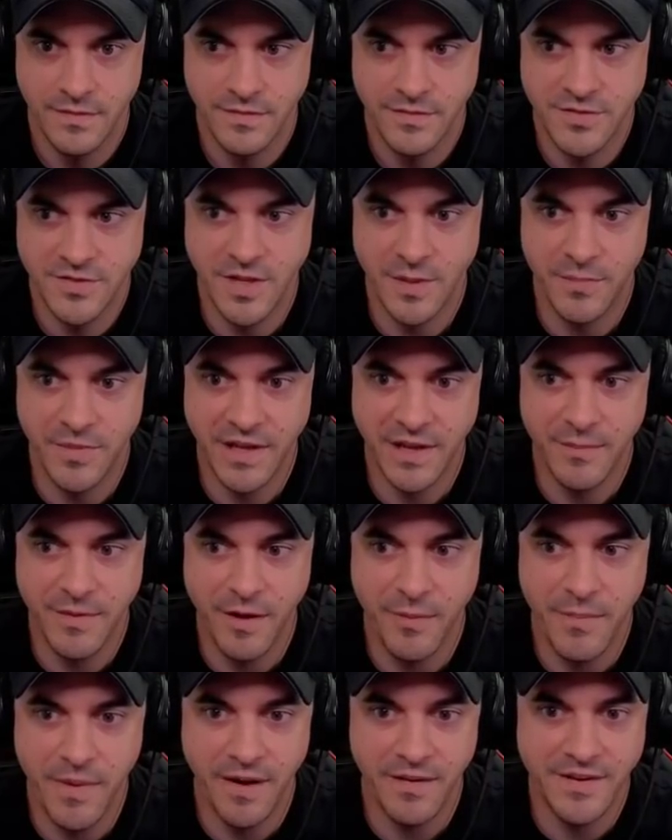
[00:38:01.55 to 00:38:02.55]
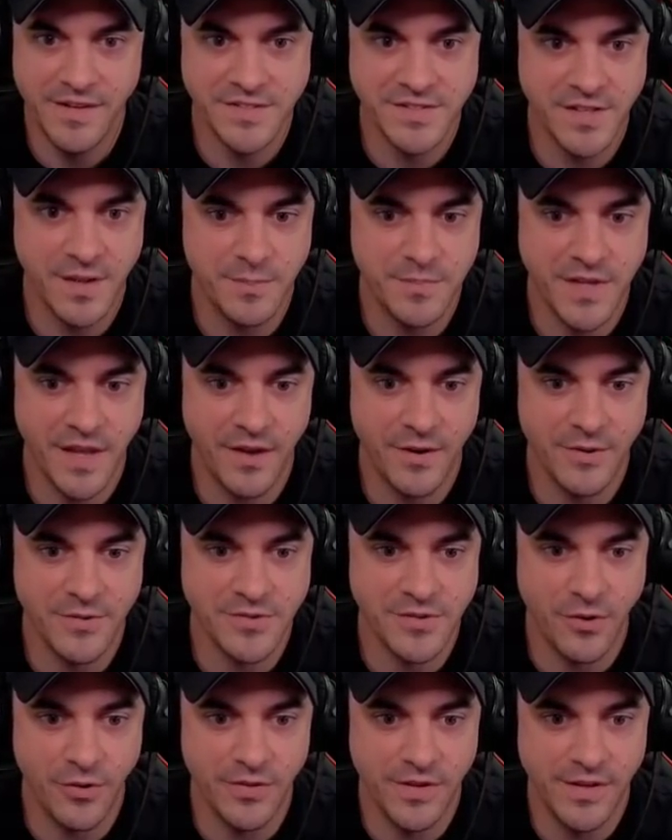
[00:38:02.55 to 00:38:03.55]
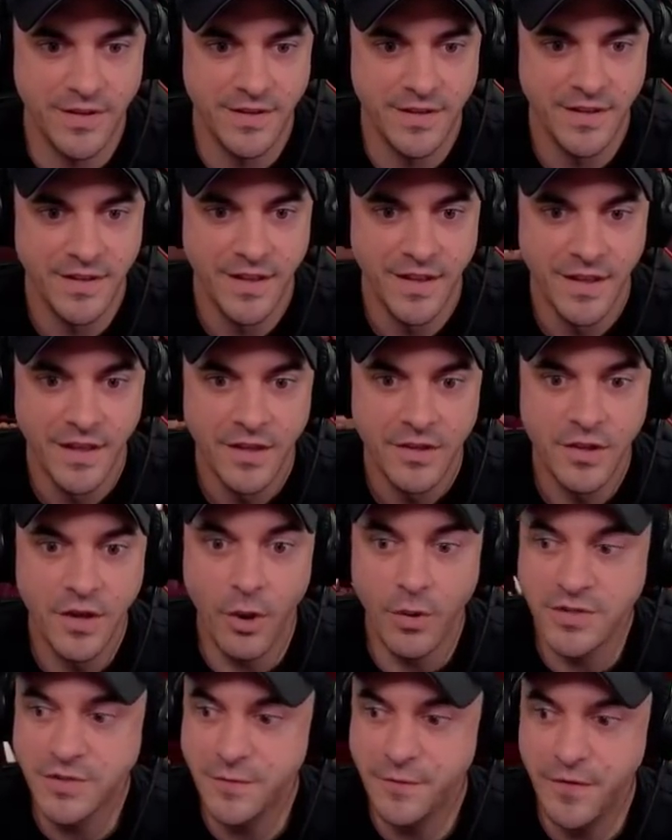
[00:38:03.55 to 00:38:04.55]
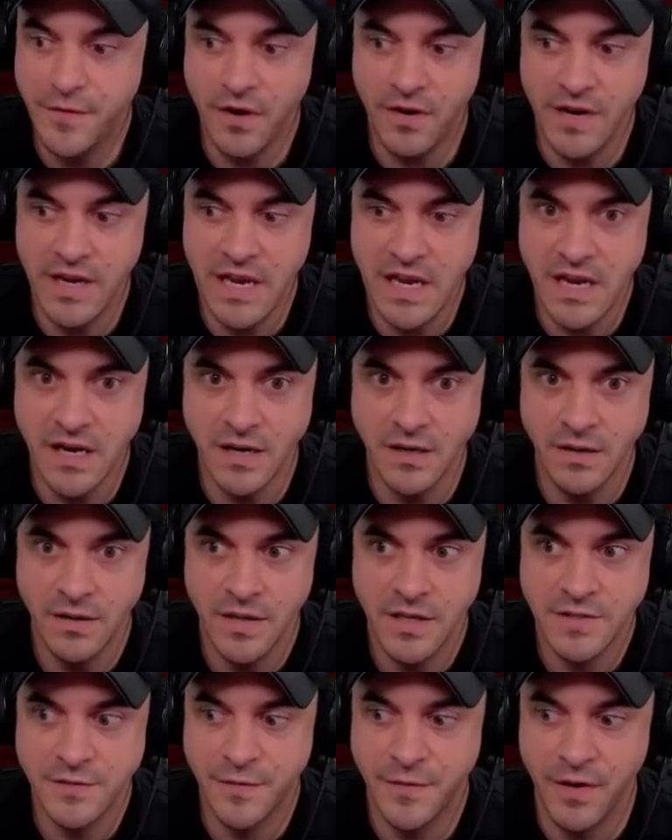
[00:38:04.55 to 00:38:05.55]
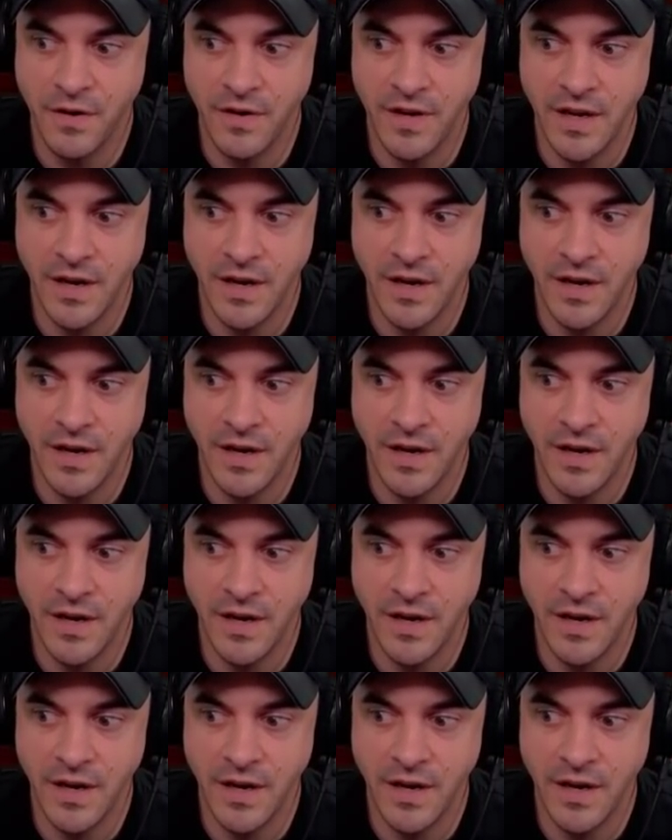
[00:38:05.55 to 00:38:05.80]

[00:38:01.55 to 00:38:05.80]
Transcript: Something about Mary's subtitles only. Yo, is Fury here? Is Fury